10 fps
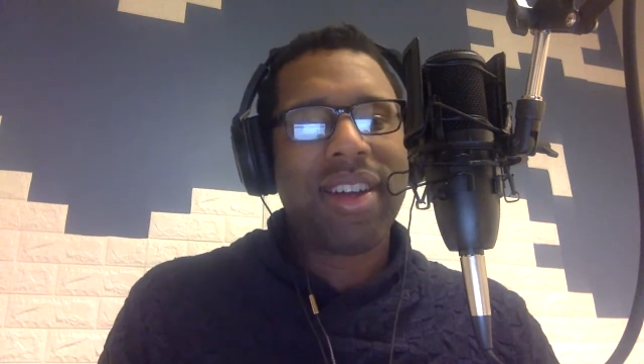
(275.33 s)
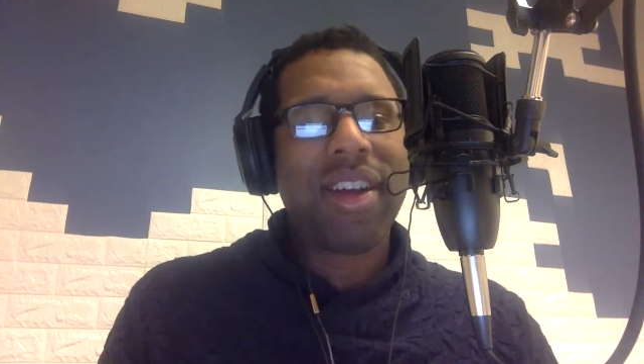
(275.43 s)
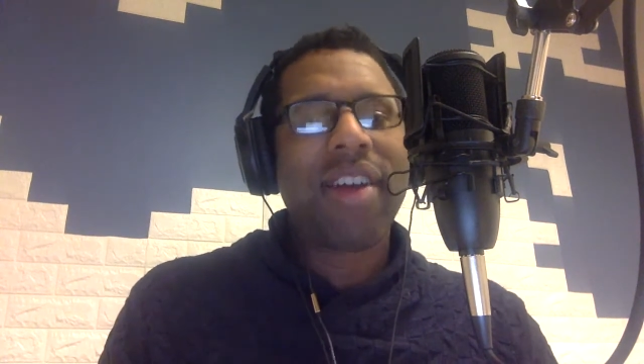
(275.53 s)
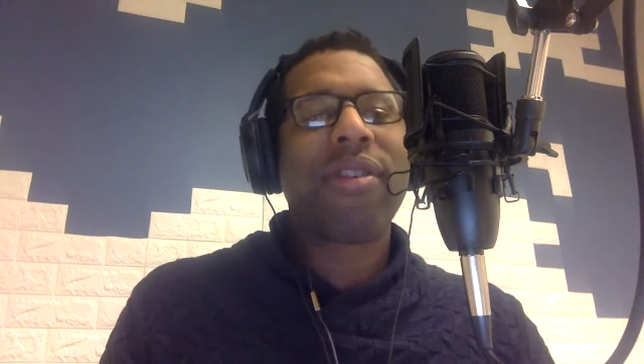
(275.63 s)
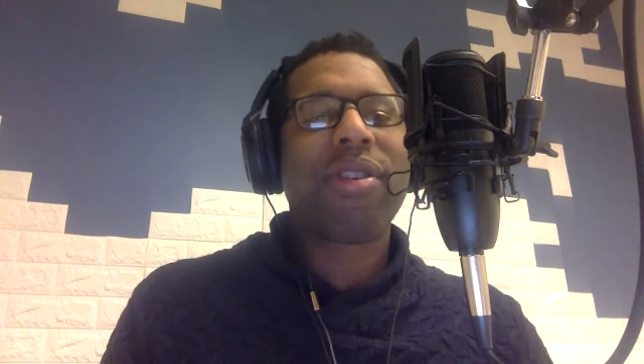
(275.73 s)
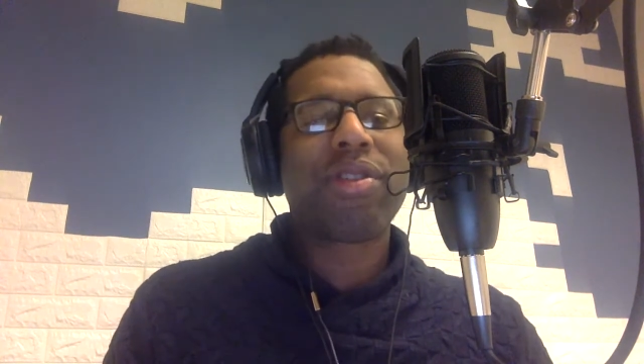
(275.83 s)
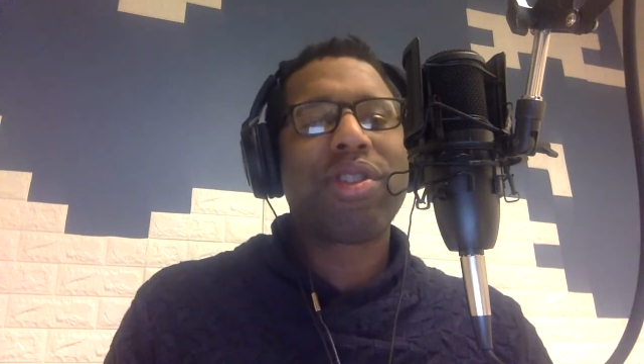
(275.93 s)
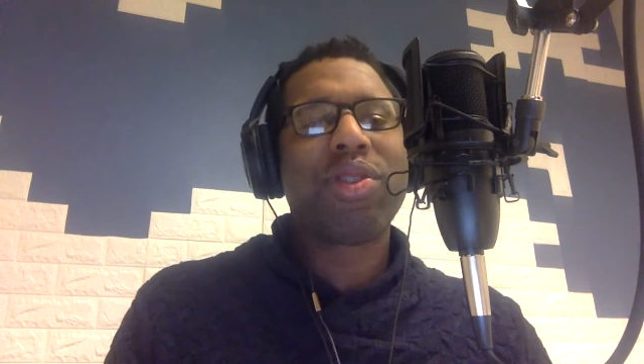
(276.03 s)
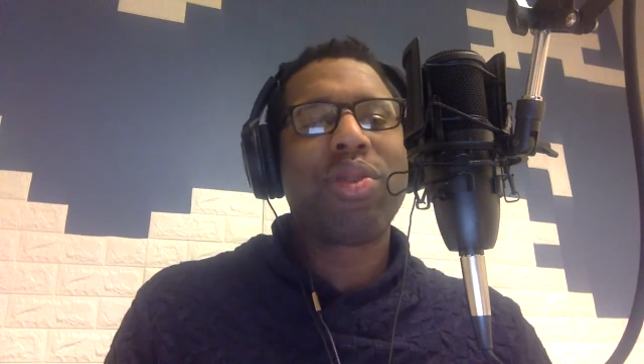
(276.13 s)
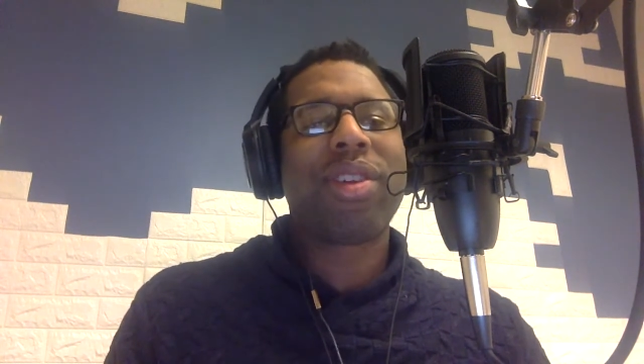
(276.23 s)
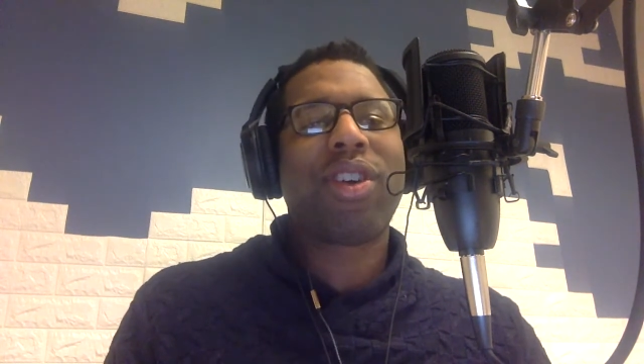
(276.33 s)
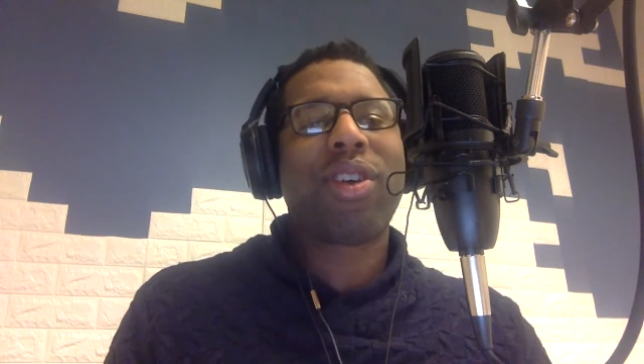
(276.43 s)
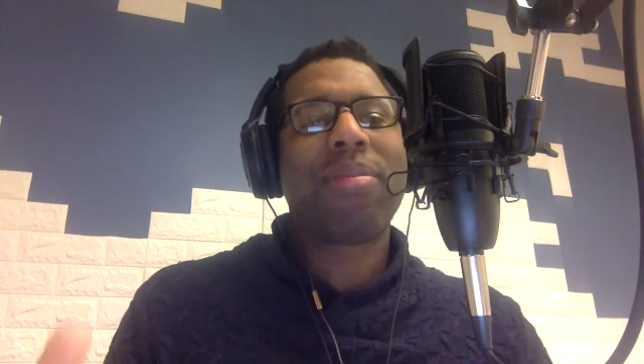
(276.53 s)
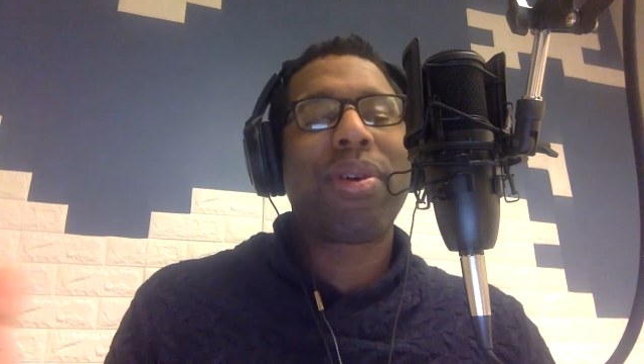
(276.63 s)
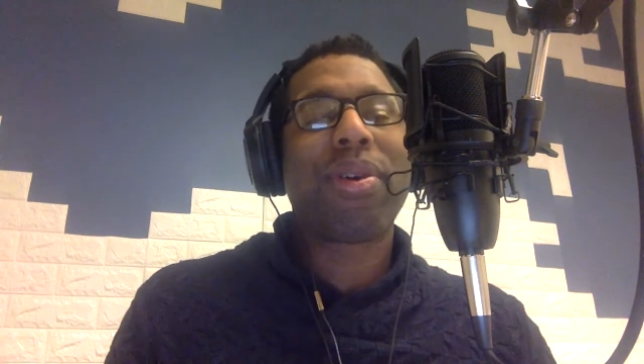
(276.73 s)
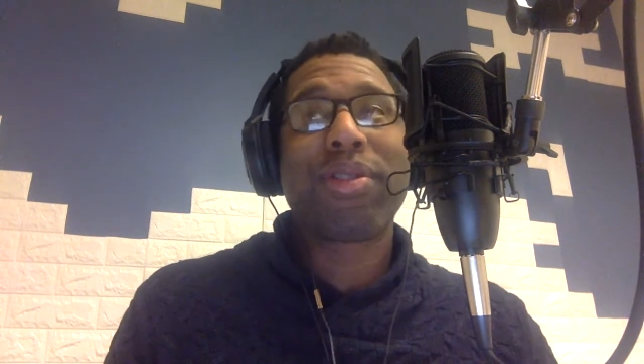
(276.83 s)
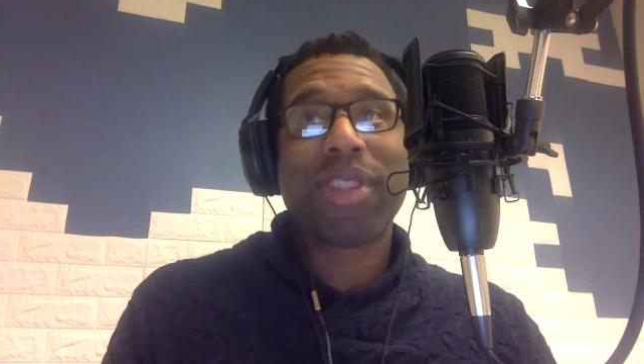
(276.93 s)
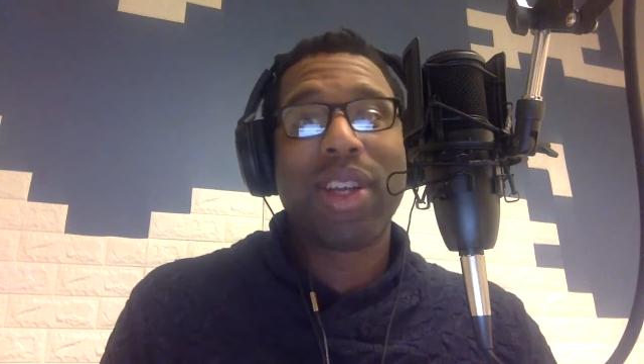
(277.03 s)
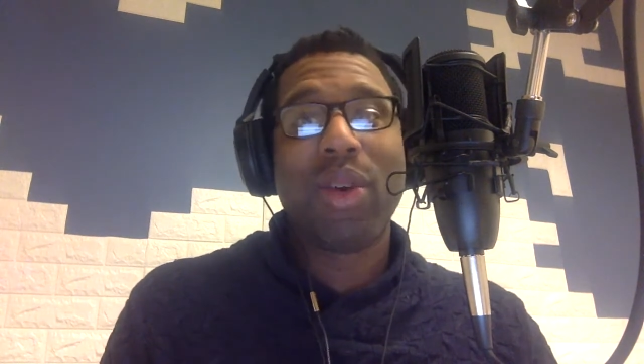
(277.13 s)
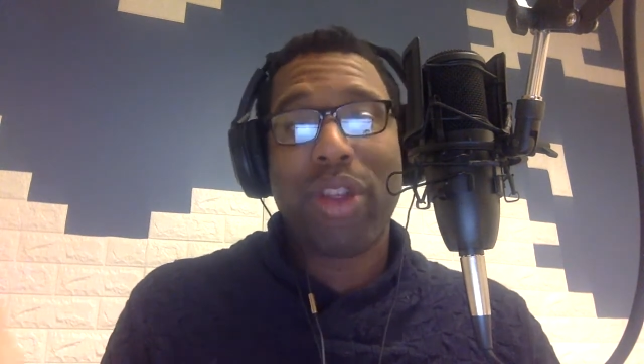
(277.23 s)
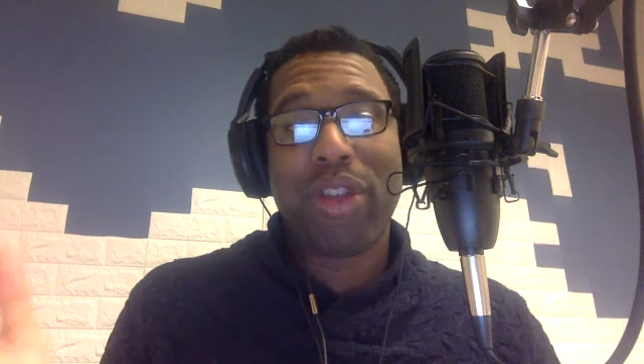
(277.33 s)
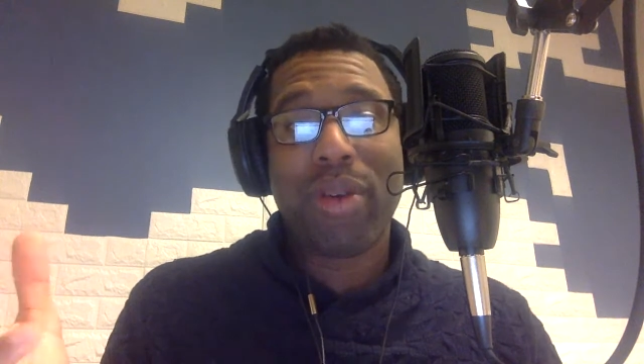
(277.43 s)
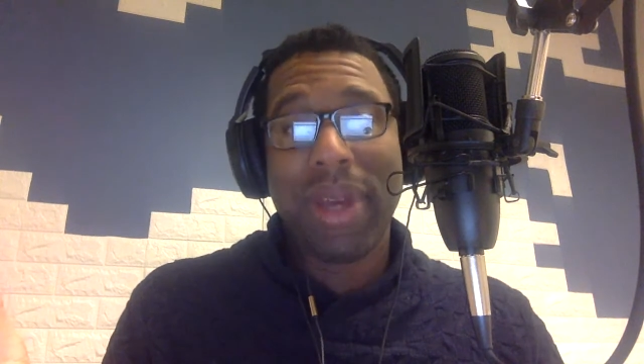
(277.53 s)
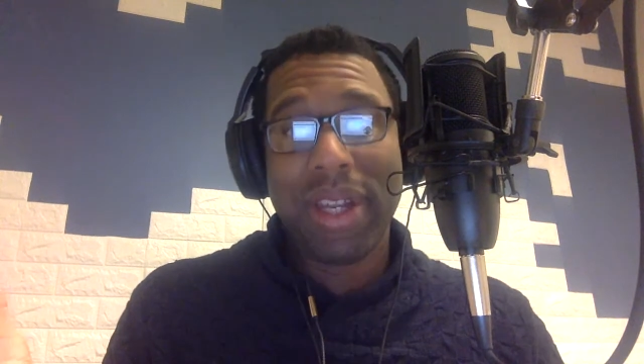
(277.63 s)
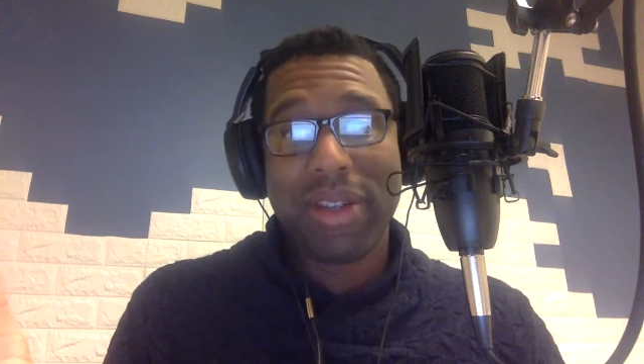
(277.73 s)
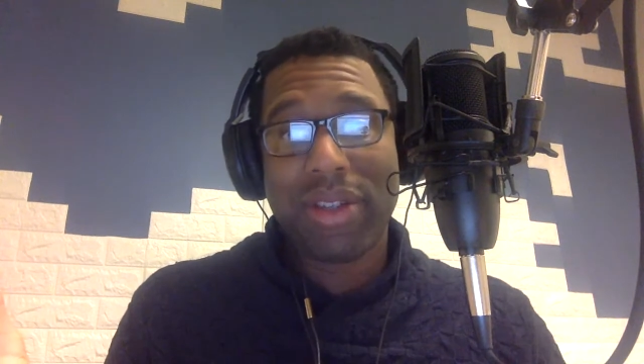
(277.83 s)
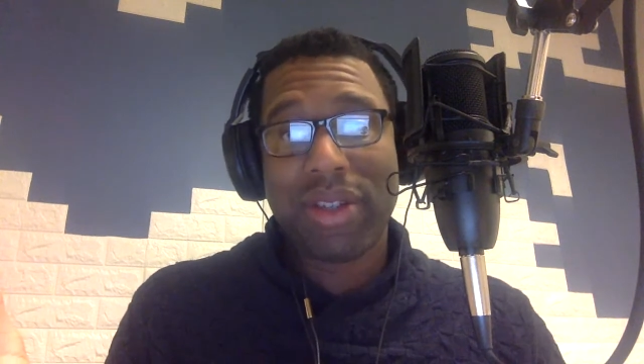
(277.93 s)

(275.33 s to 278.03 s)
First, you want to start personally with your pitch.